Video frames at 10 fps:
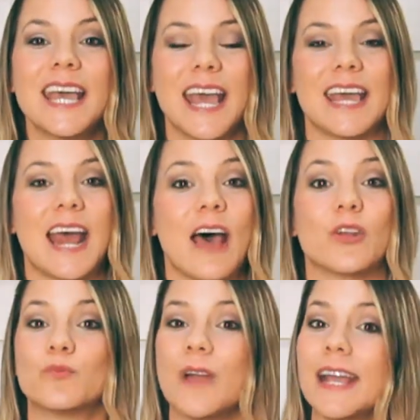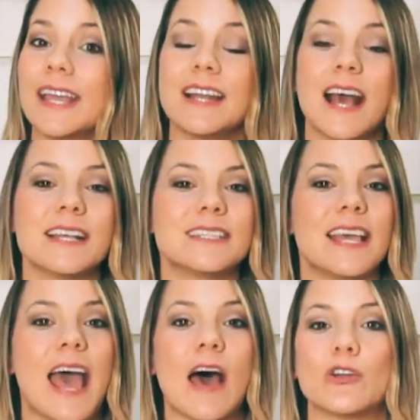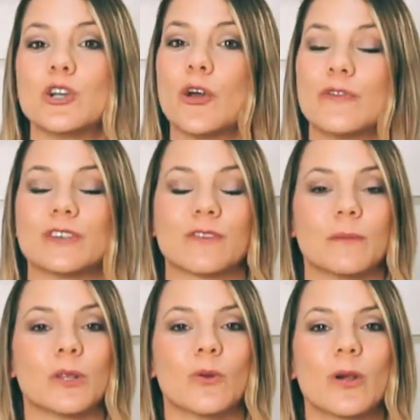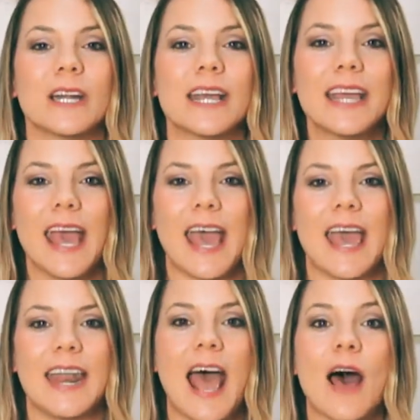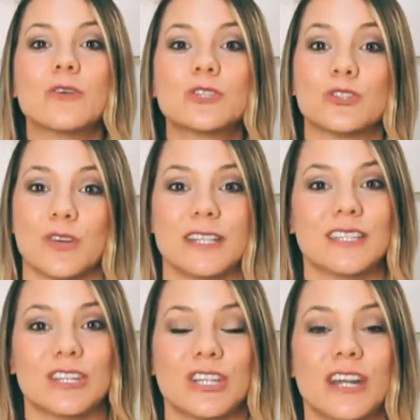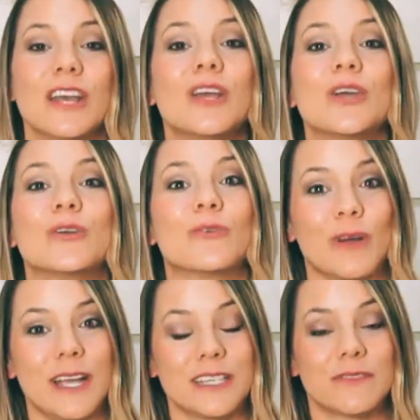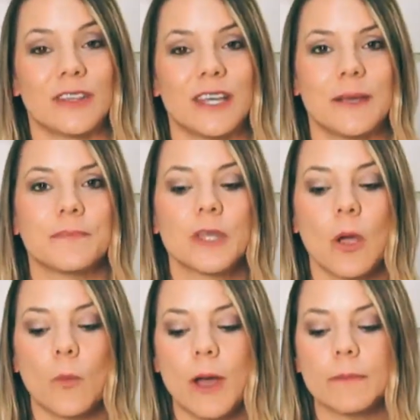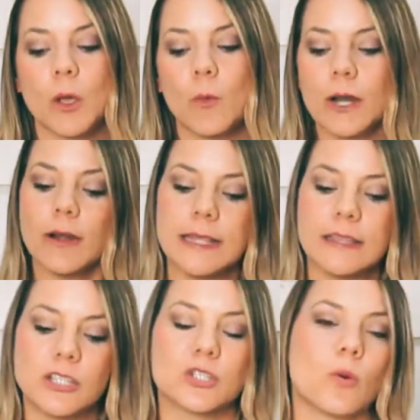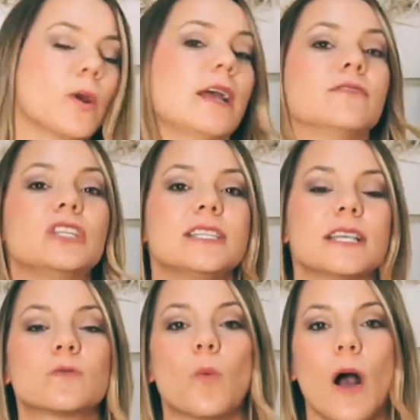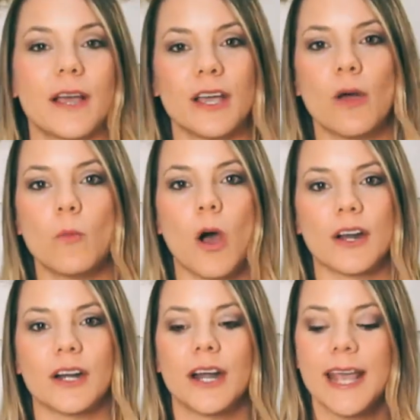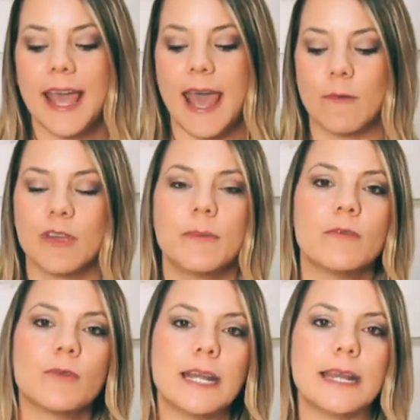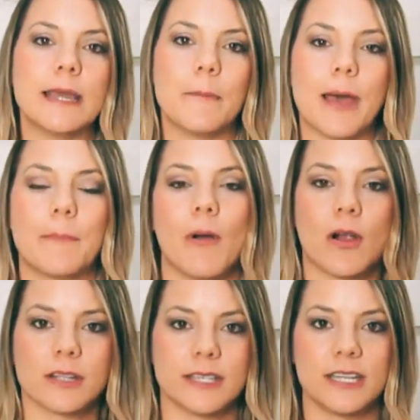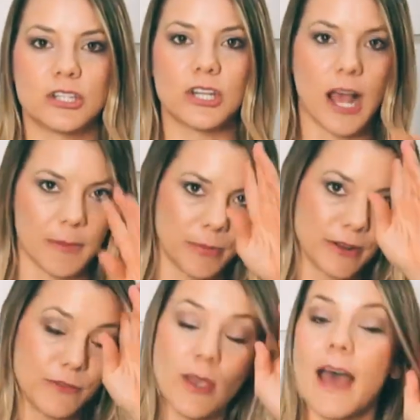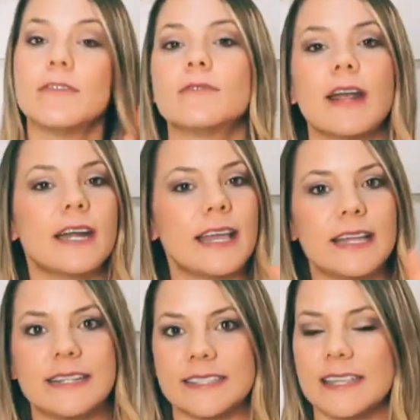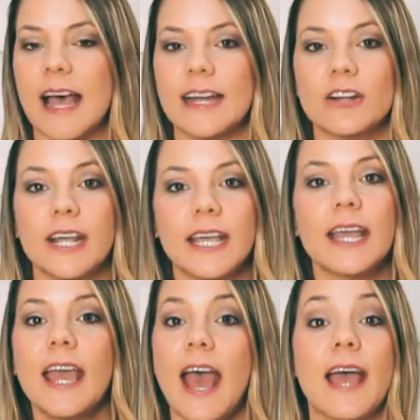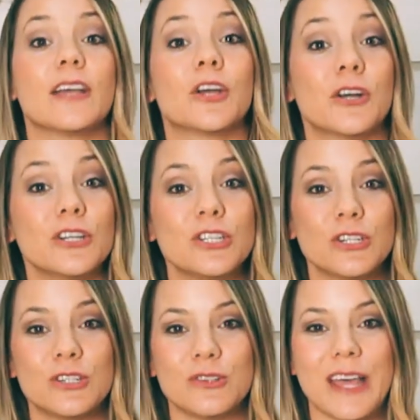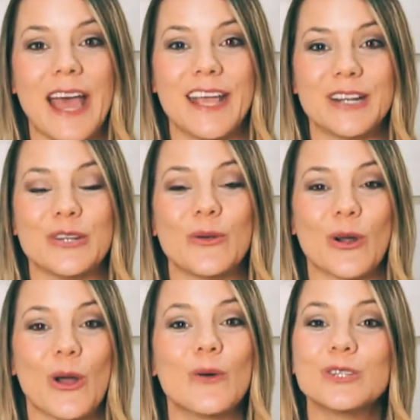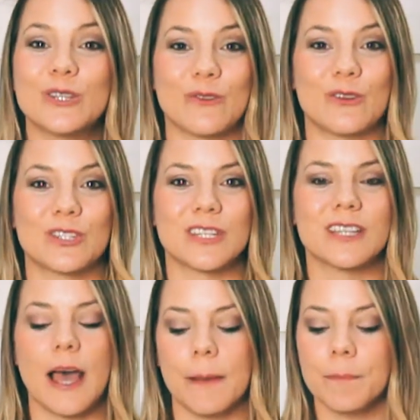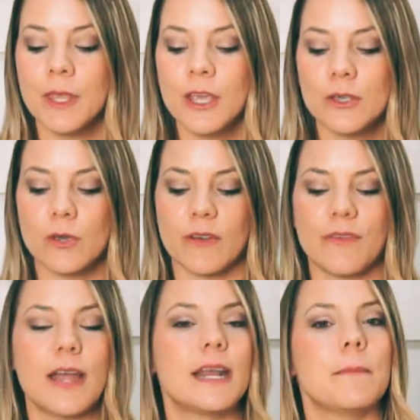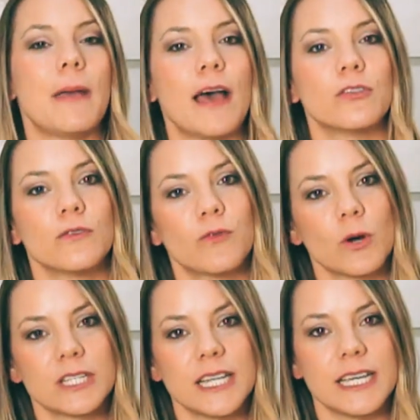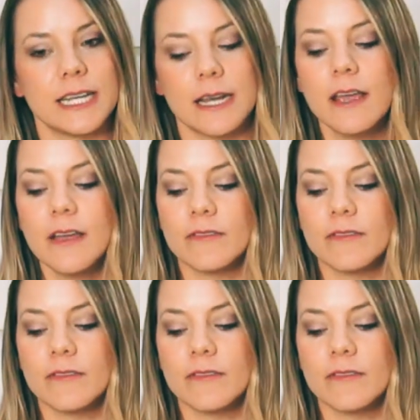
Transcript: and how to recognize it, how to know if it's from the Lord, and how to transition gracefully. Well, we're in the story of Jesus walking on water, and we've been reading it by parts each time. But if you haven't read it in its entirety, I encourage you to do that in your own devotion time. You can find it in Matthew 14,